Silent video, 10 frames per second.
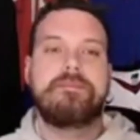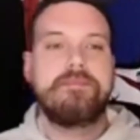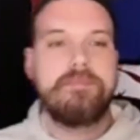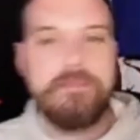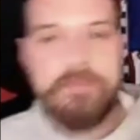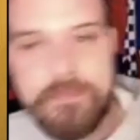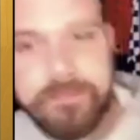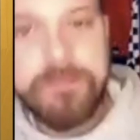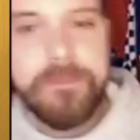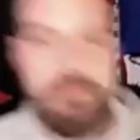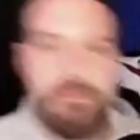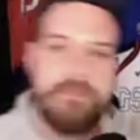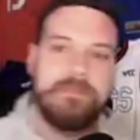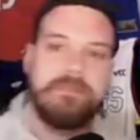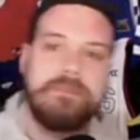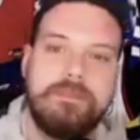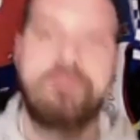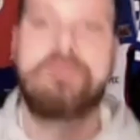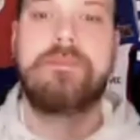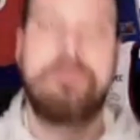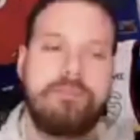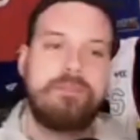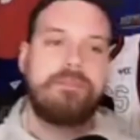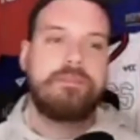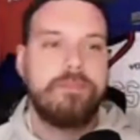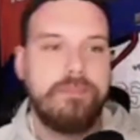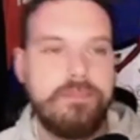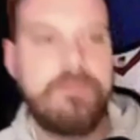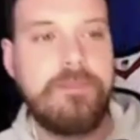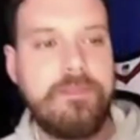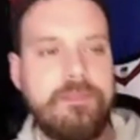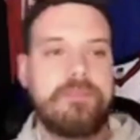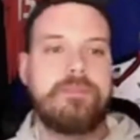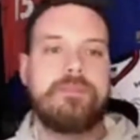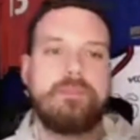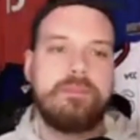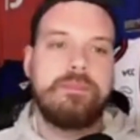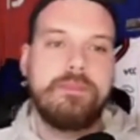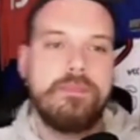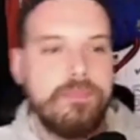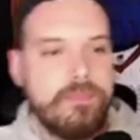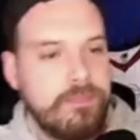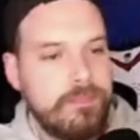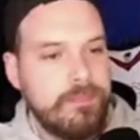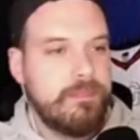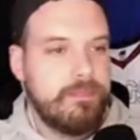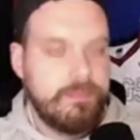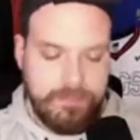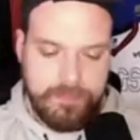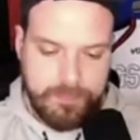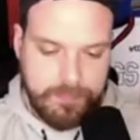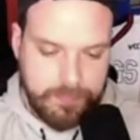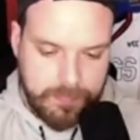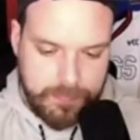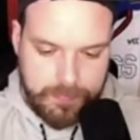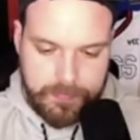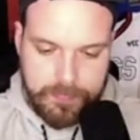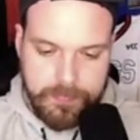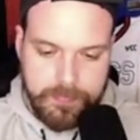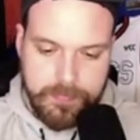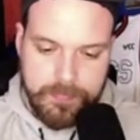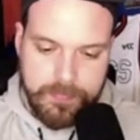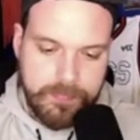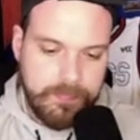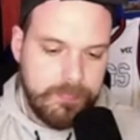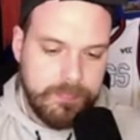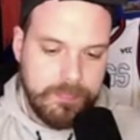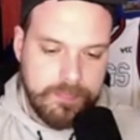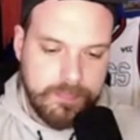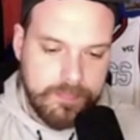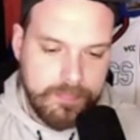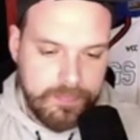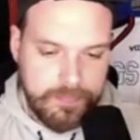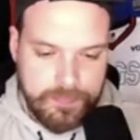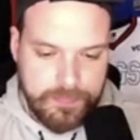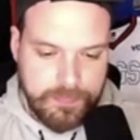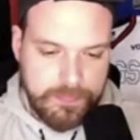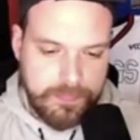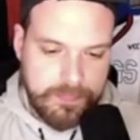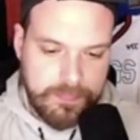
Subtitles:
No words are spoken by the person on screen.